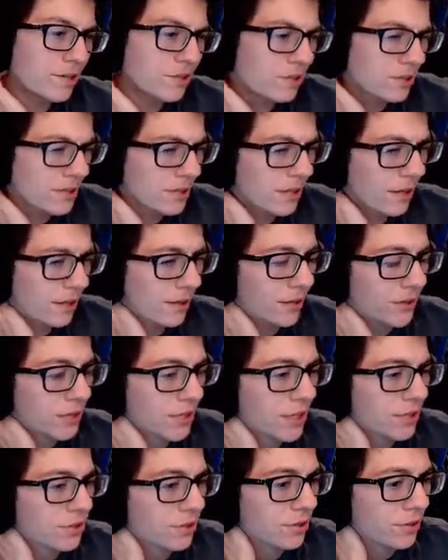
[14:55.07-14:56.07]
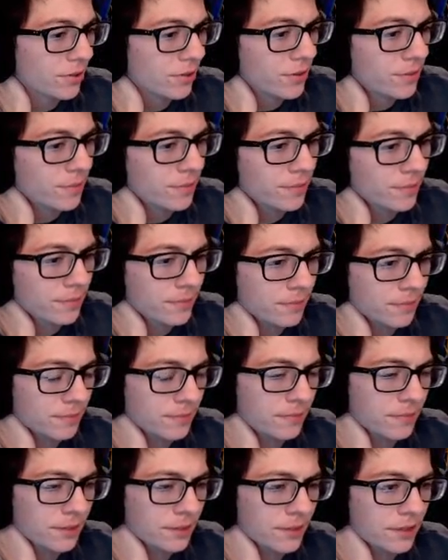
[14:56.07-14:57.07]
Uh, faster the other outside Trick
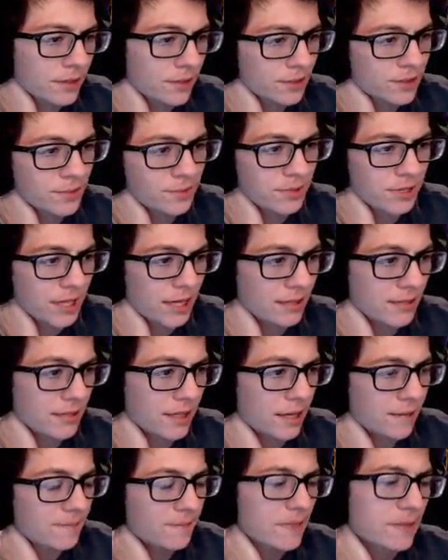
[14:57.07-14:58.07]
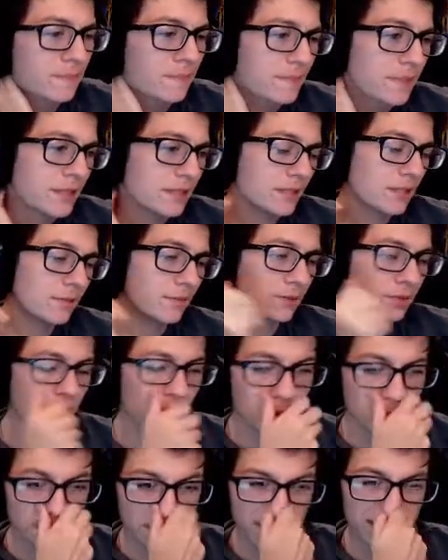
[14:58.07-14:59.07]
Room. There's the Protect, yeah.
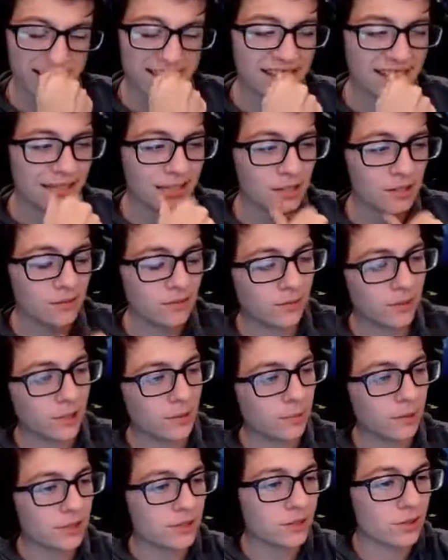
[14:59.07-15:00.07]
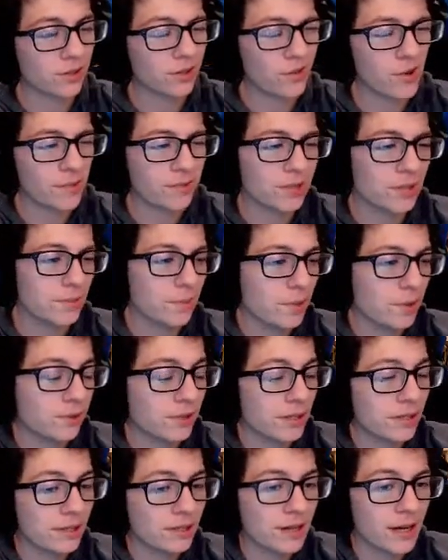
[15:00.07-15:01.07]
See what we're doing, but I think either Flare Blitz or
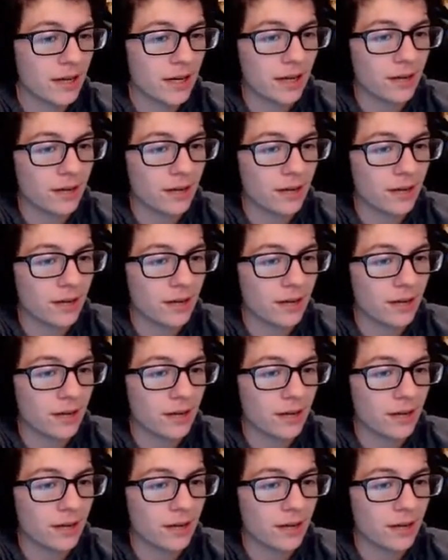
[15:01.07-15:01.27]
Eruption both